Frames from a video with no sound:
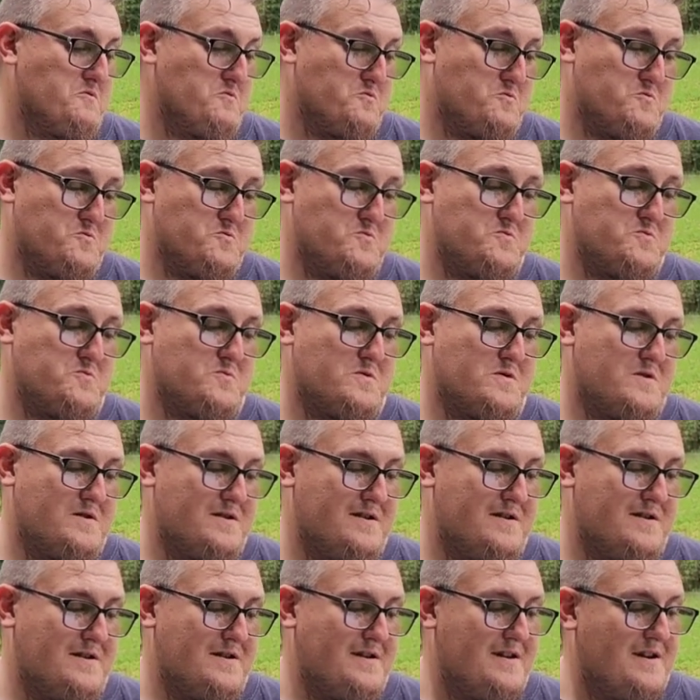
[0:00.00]
Ooh.
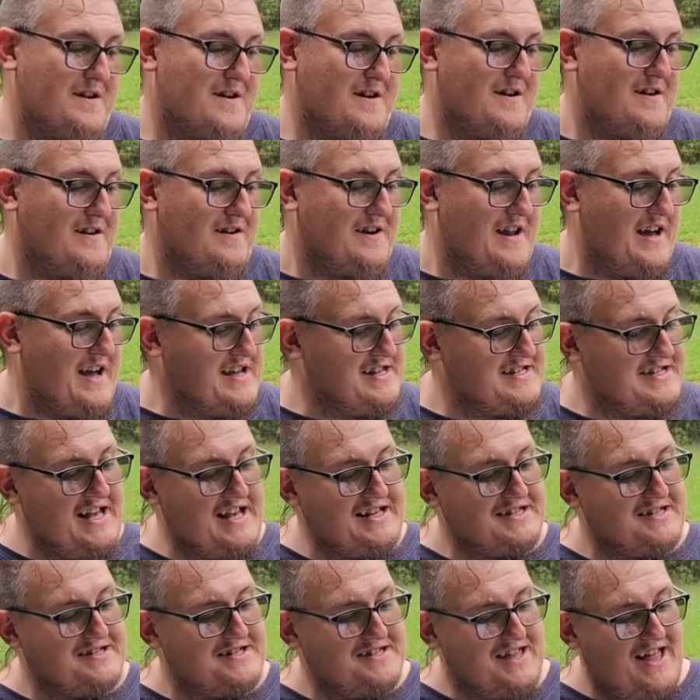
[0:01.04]
He
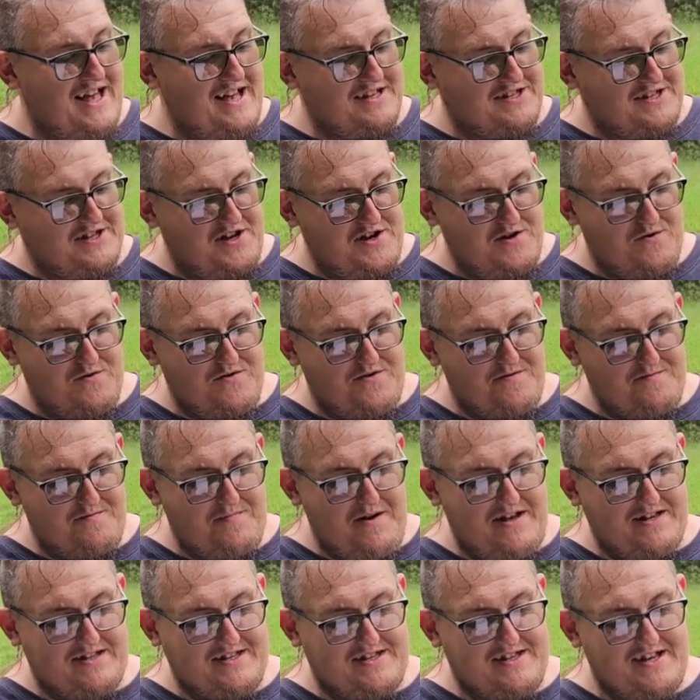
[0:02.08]
says his last two are the
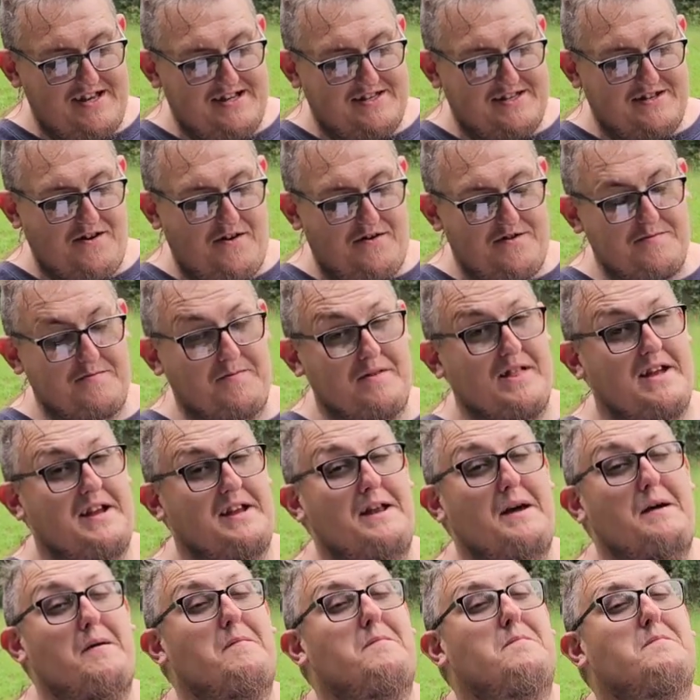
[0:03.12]
best disc on the
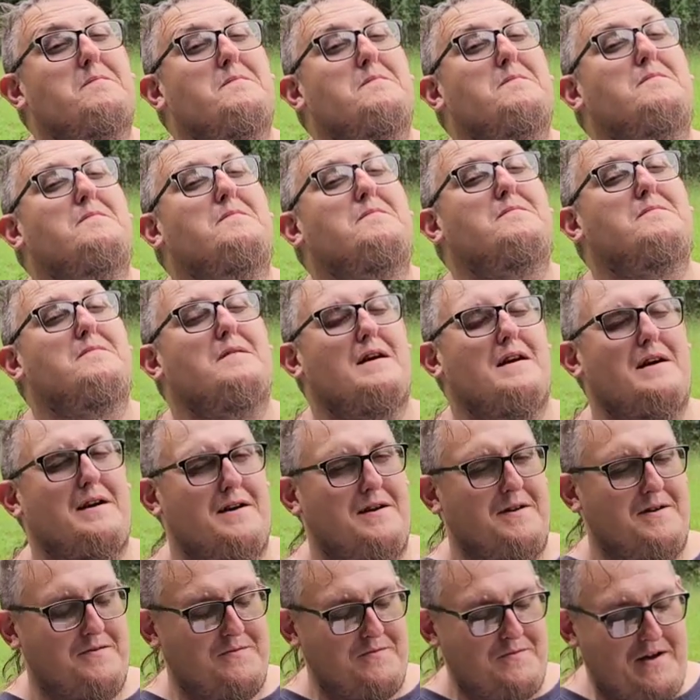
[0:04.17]
planet.
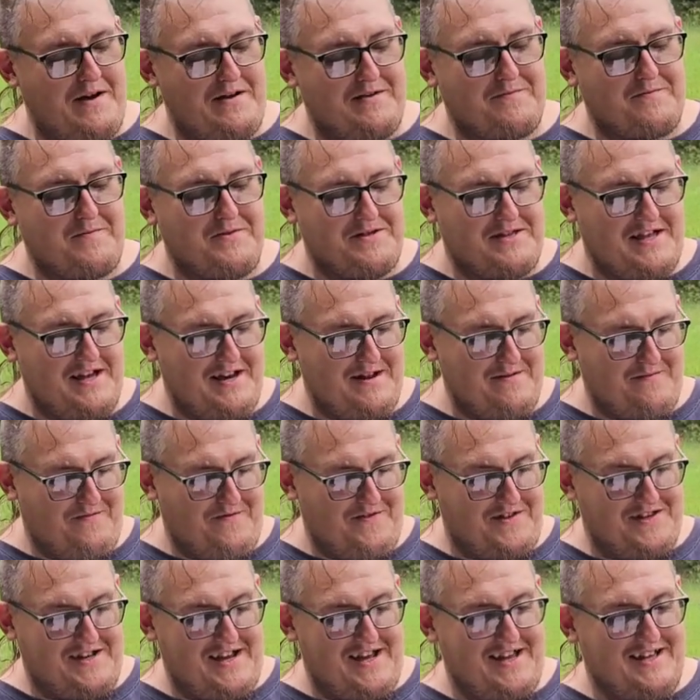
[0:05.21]
We'll have to put that up
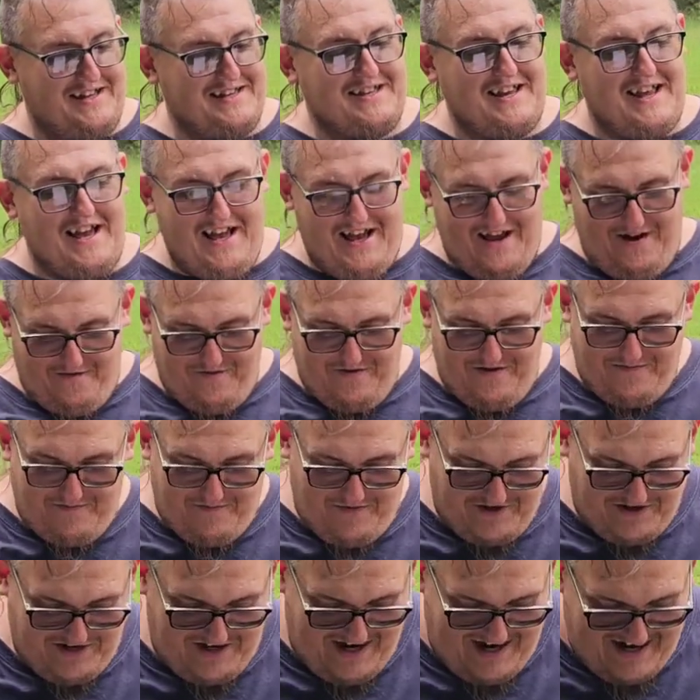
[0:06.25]
for the test. Really
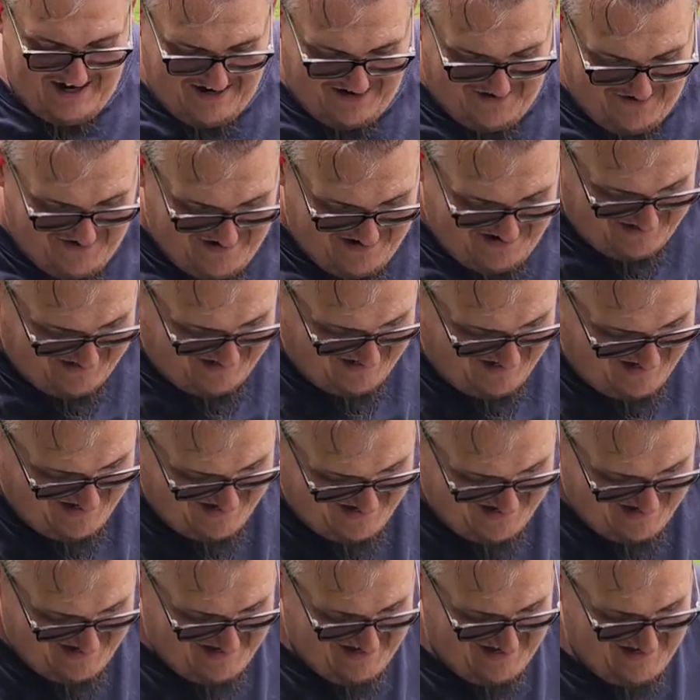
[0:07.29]
appreciate it, Chris.
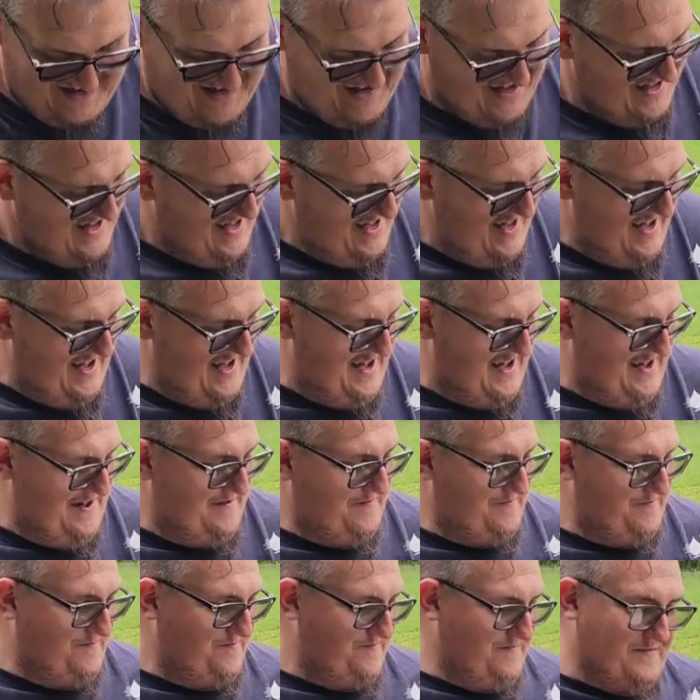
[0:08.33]

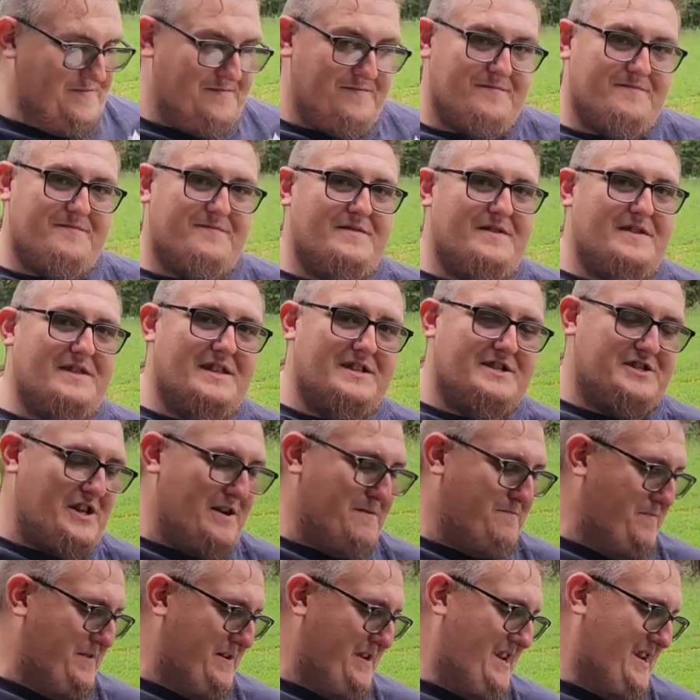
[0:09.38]
Let's
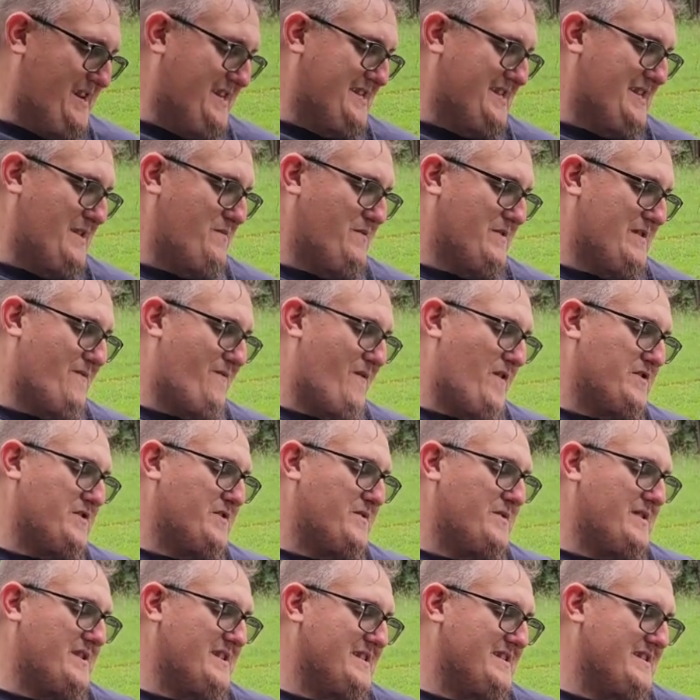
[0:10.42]
jump into it and see what the first
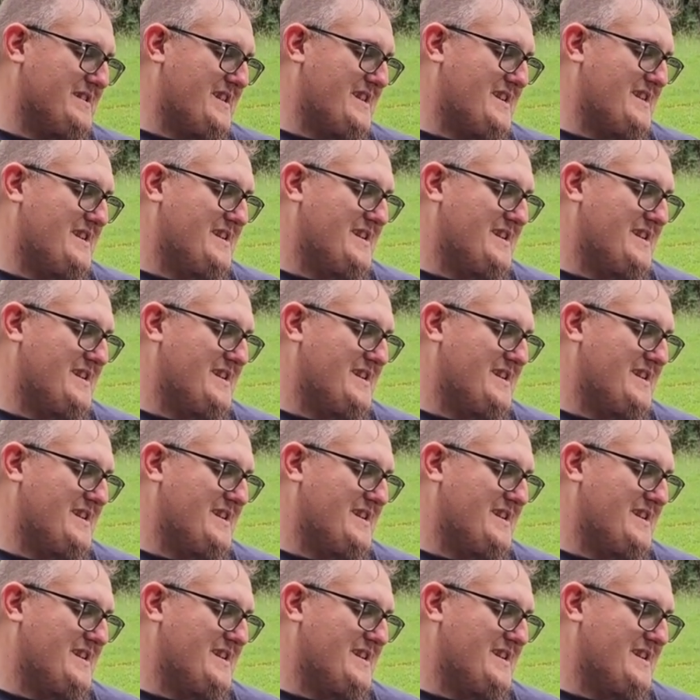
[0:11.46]
one is.